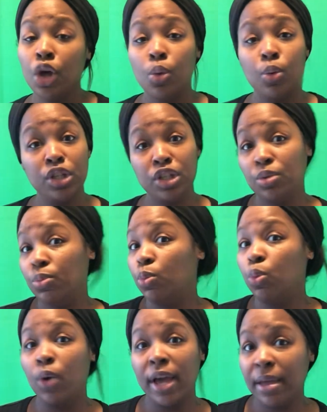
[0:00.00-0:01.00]
which is
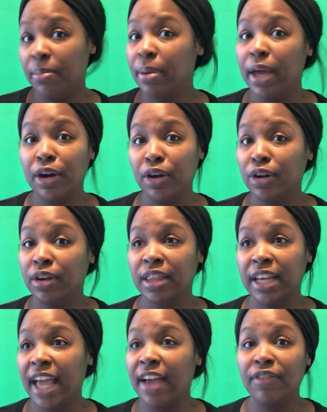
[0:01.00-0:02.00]
way better
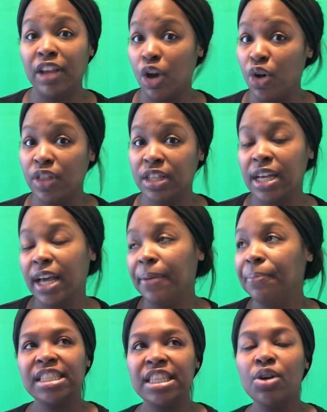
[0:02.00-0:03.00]
than having it all the time.
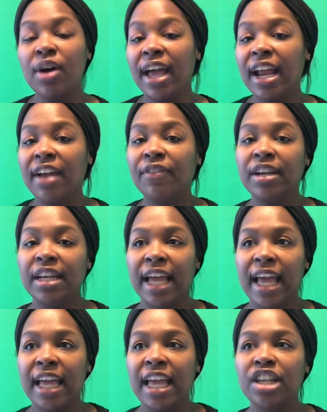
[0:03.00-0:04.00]
Still had it every
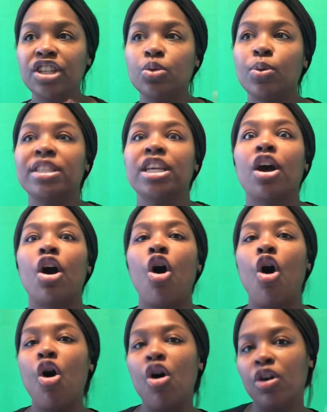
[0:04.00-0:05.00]
day, it just wasn't
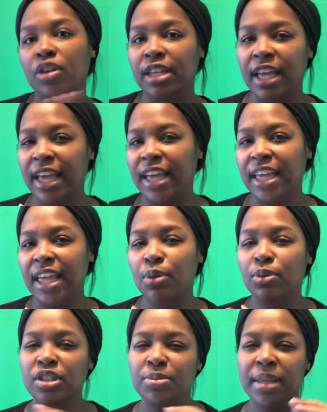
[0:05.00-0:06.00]
all day. It
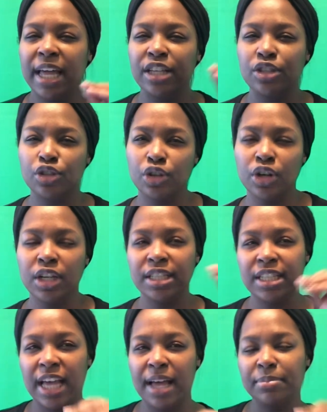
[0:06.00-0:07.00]
would just be like certain
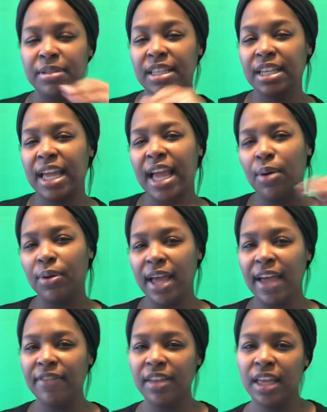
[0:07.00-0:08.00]
times of the day I would
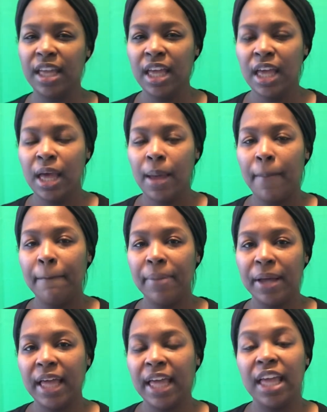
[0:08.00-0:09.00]
have have it,
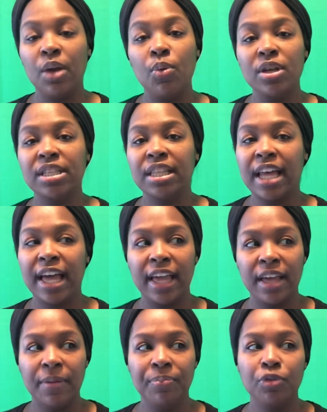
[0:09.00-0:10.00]
but it wasn't
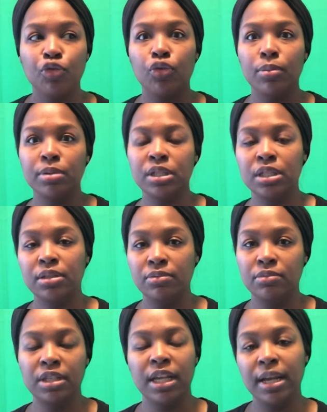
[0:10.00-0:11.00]
like from
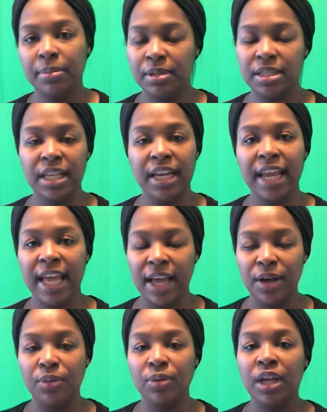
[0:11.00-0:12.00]
sun up to
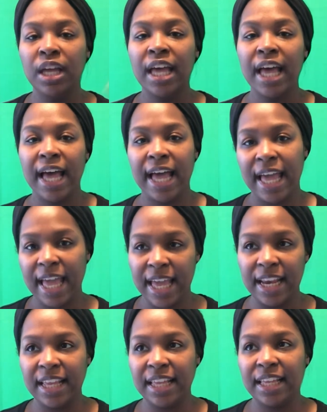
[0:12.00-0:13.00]
sundown I
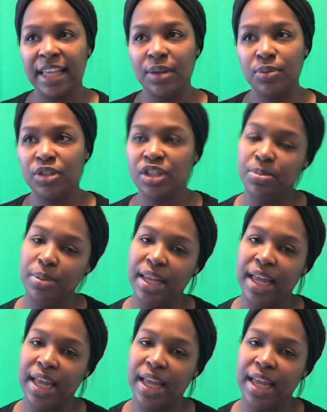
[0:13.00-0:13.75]
had it. It would just be